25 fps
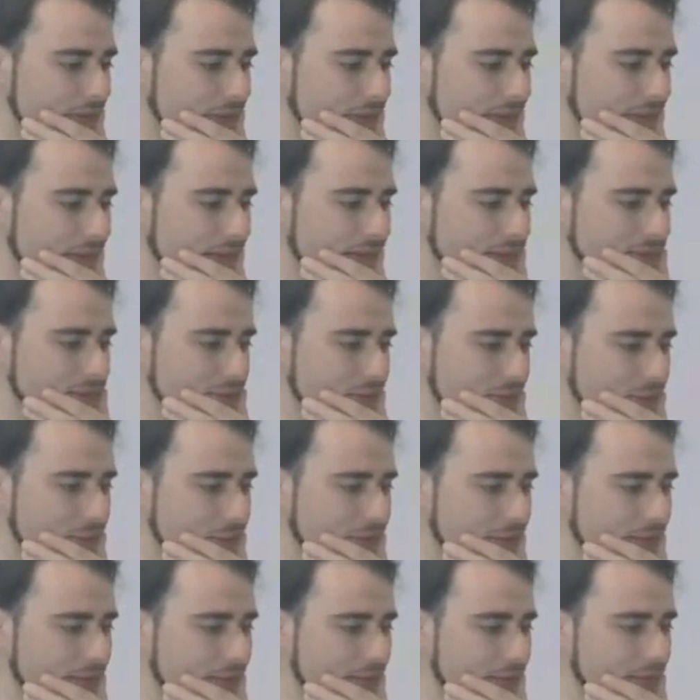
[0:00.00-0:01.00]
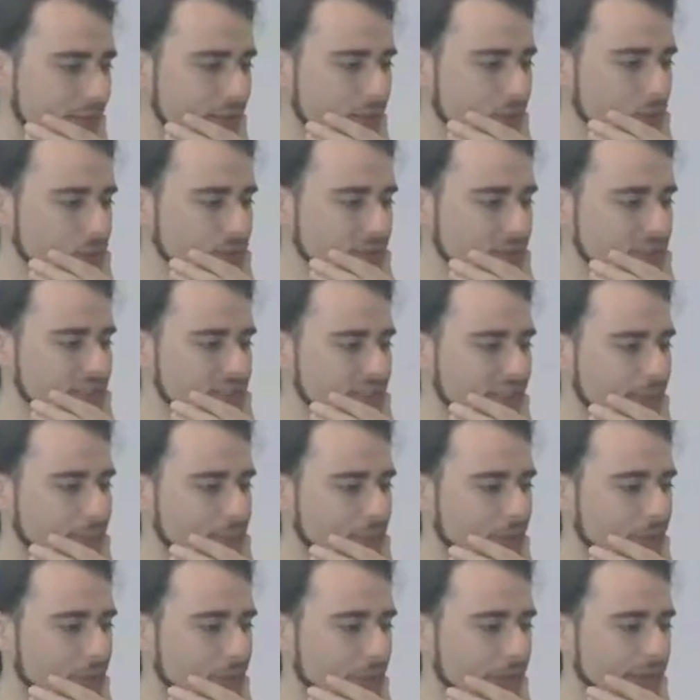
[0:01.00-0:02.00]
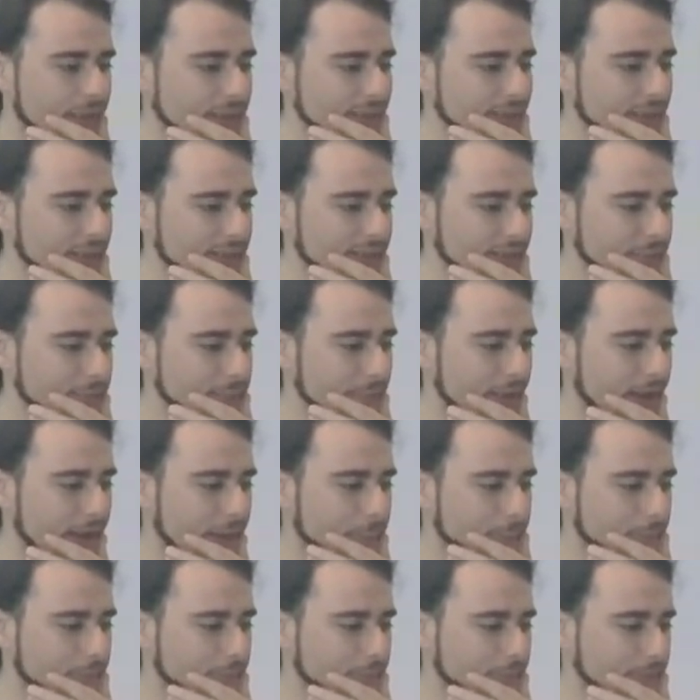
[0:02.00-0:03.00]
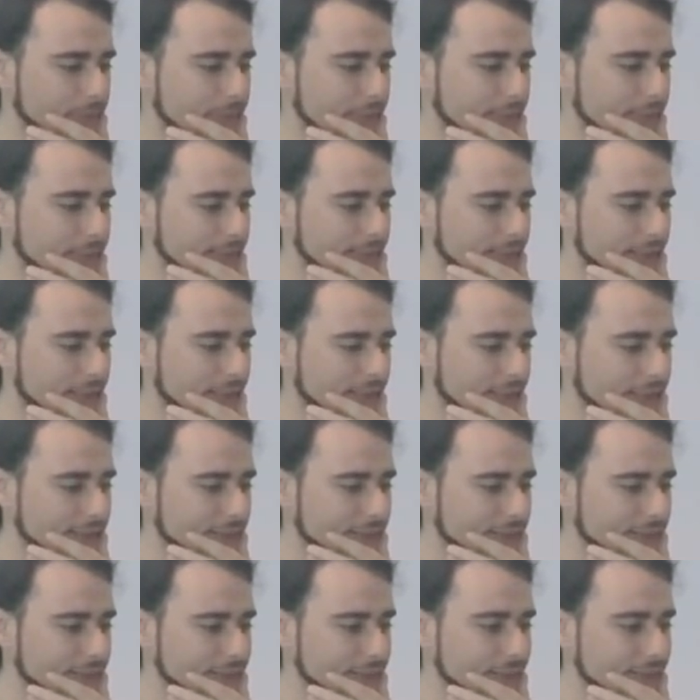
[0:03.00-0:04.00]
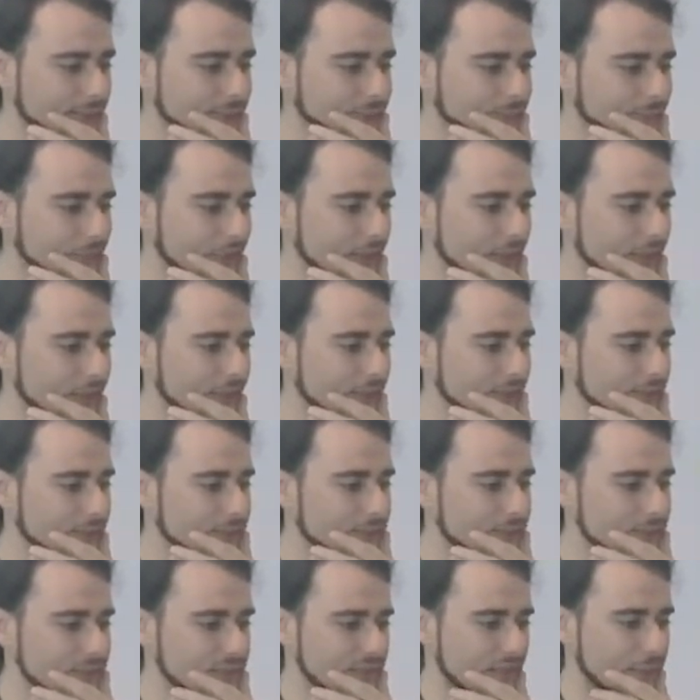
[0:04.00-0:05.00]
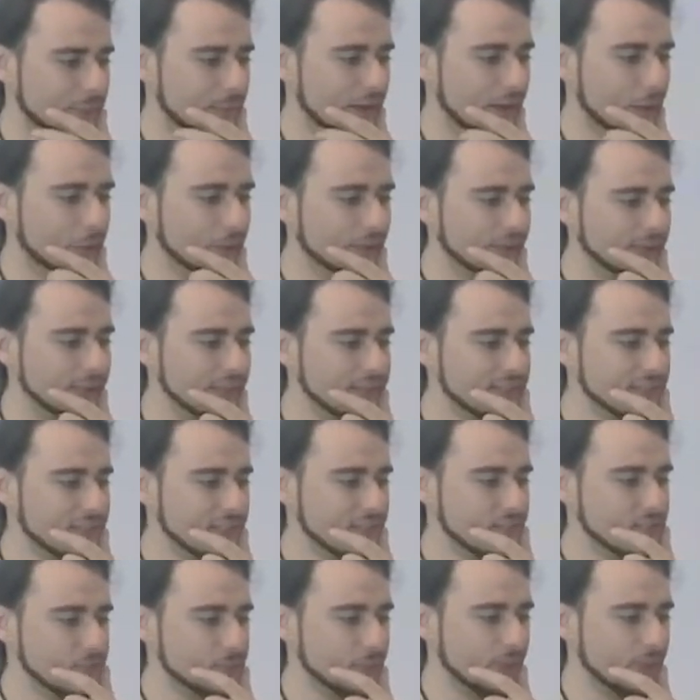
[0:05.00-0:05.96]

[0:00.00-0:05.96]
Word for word: yeah, so he uses some grid on the map and then uh, somehow a distance